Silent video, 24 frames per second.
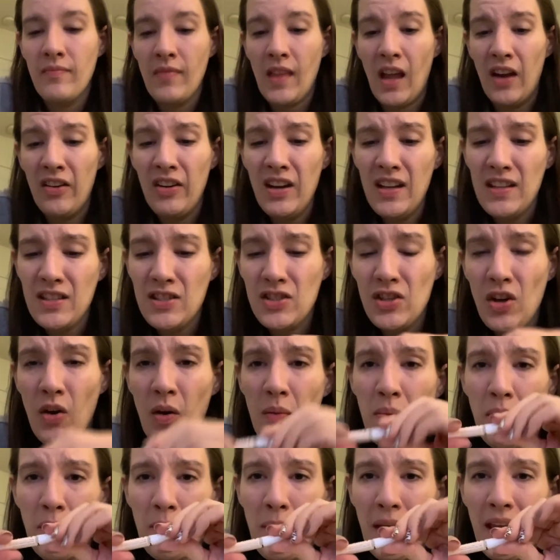All right, so I
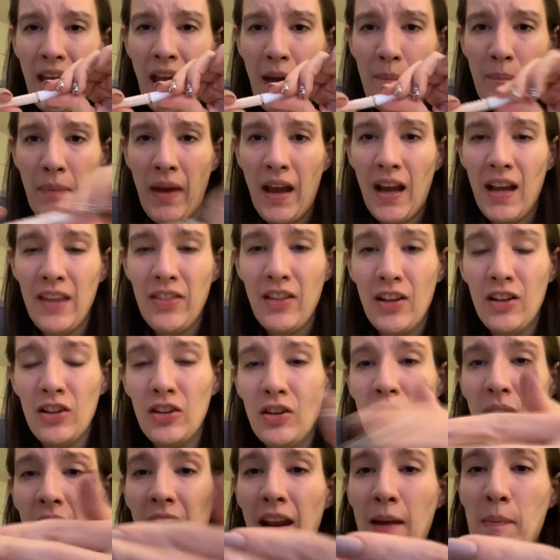put my cap back on the glue
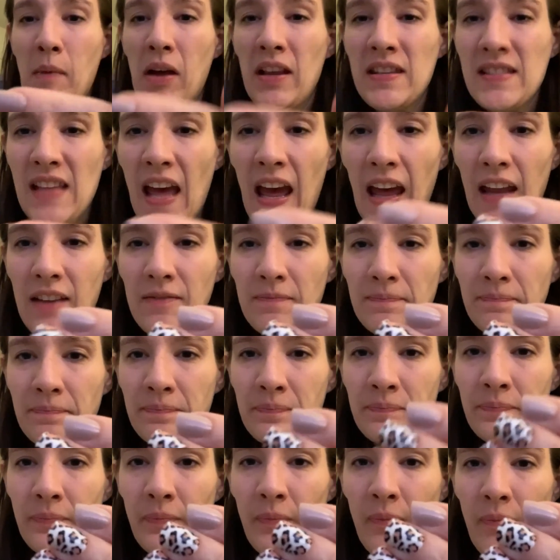and I'm all set.
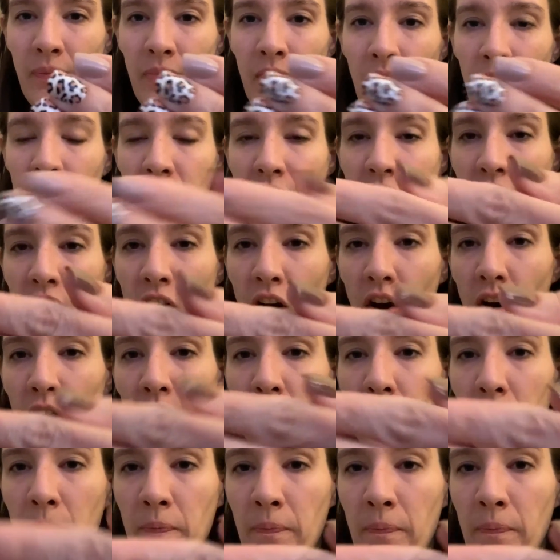So